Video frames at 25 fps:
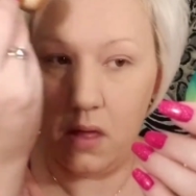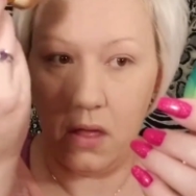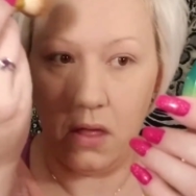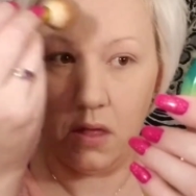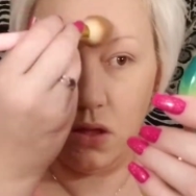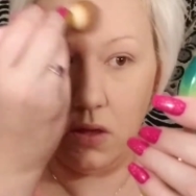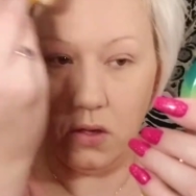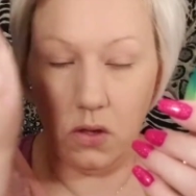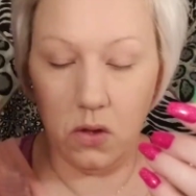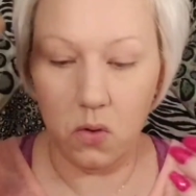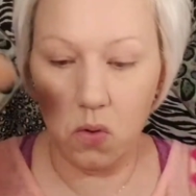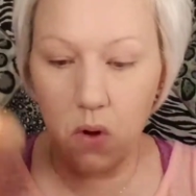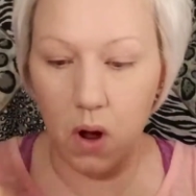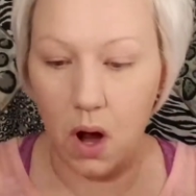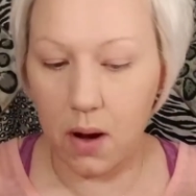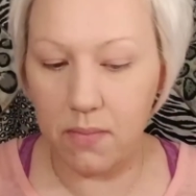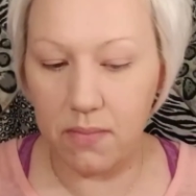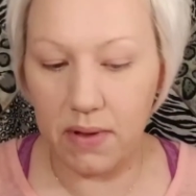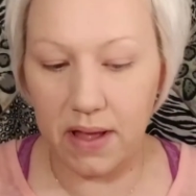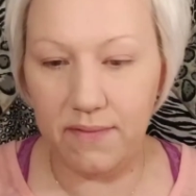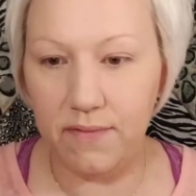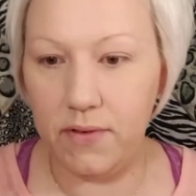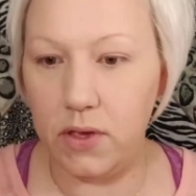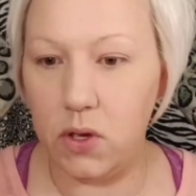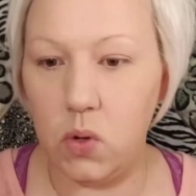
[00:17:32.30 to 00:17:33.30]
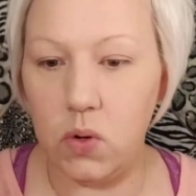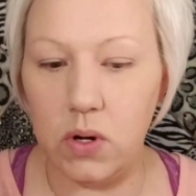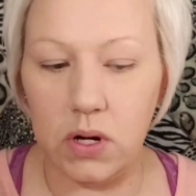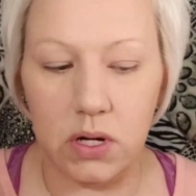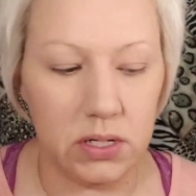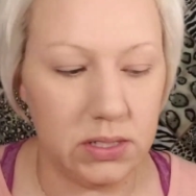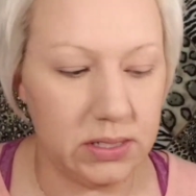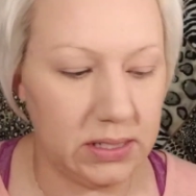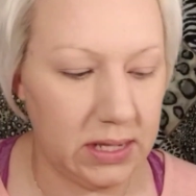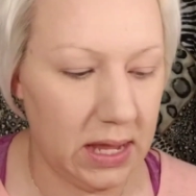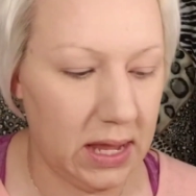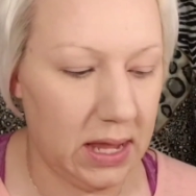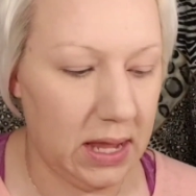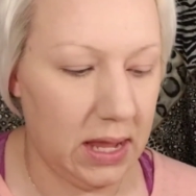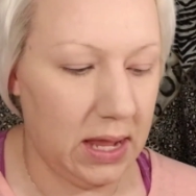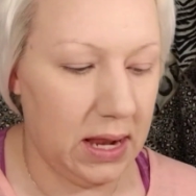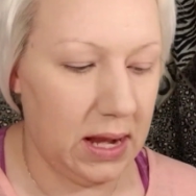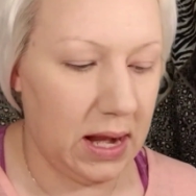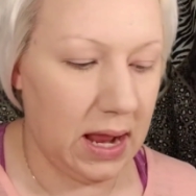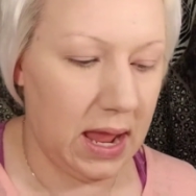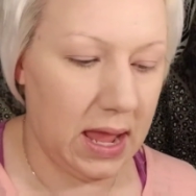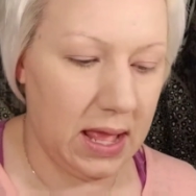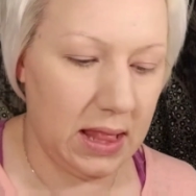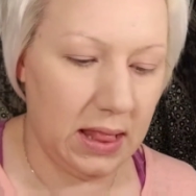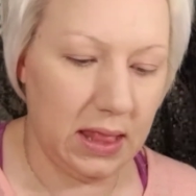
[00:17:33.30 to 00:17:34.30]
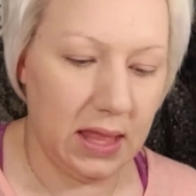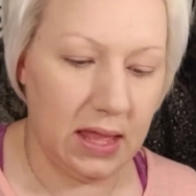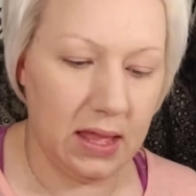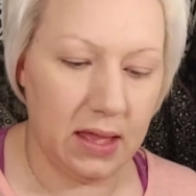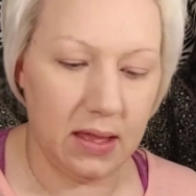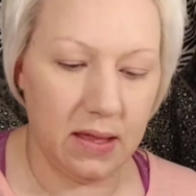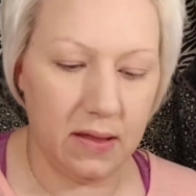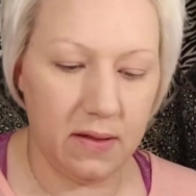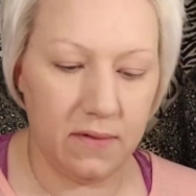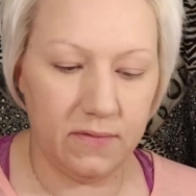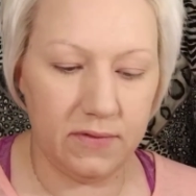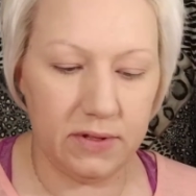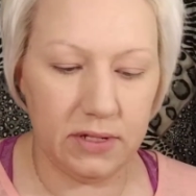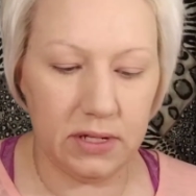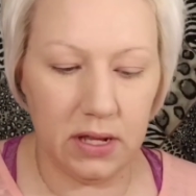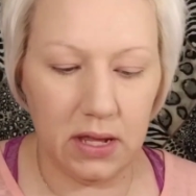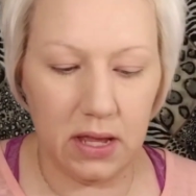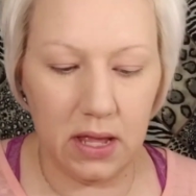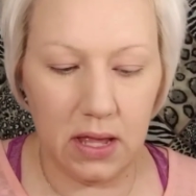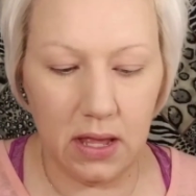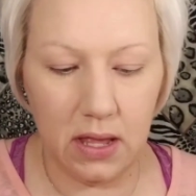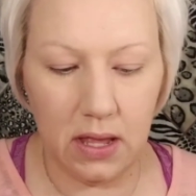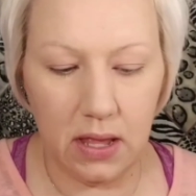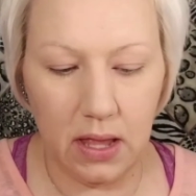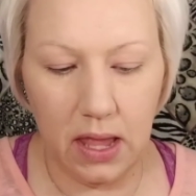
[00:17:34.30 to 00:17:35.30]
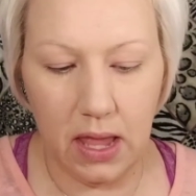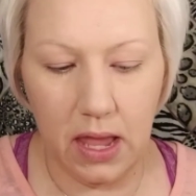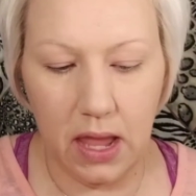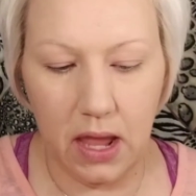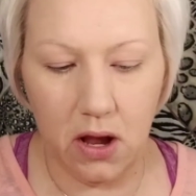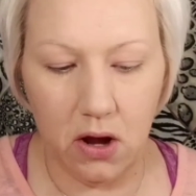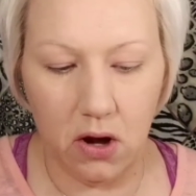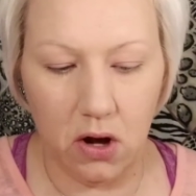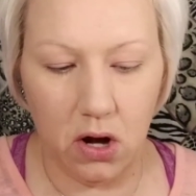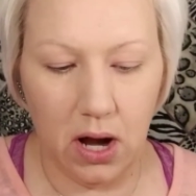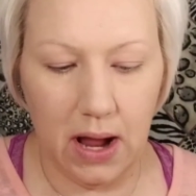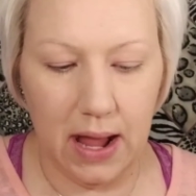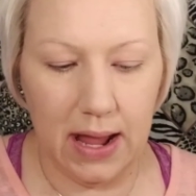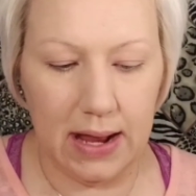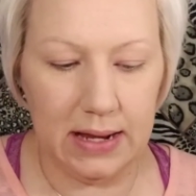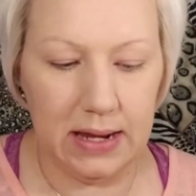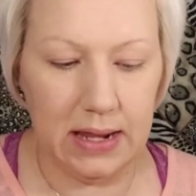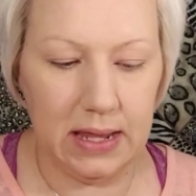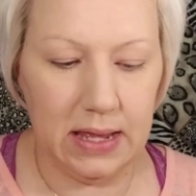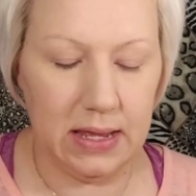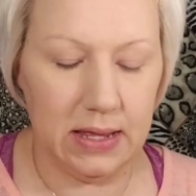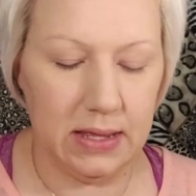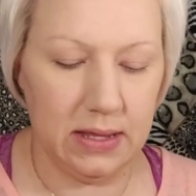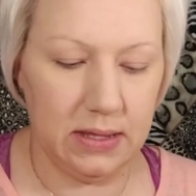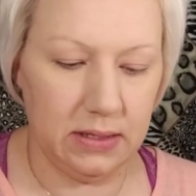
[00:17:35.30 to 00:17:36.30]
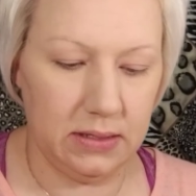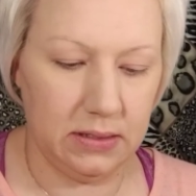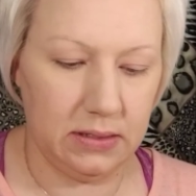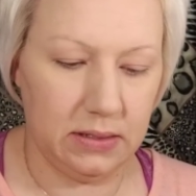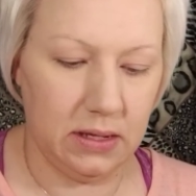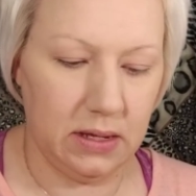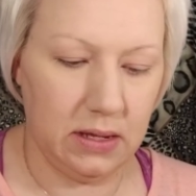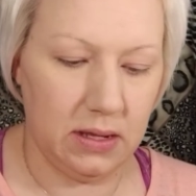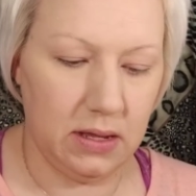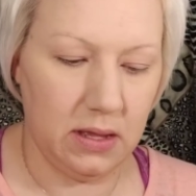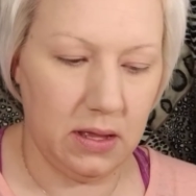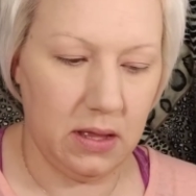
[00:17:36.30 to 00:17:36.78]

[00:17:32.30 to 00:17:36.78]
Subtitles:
you are my viewers and I love to hear ideas.